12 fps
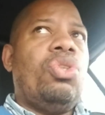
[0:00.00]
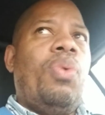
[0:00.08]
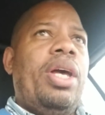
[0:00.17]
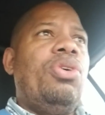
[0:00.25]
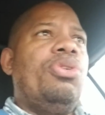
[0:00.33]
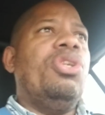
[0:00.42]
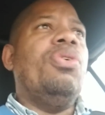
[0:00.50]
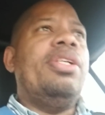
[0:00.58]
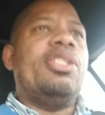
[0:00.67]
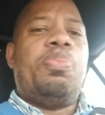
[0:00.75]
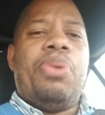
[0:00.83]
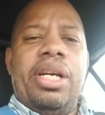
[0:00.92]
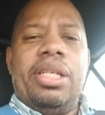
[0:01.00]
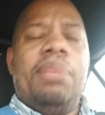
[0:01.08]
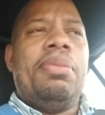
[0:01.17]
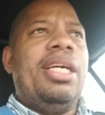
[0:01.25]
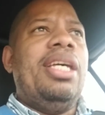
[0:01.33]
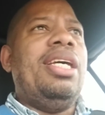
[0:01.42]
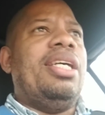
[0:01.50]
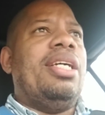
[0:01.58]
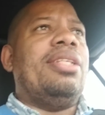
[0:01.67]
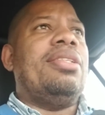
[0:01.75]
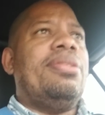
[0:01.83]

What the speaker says: the way you do it is bring them in.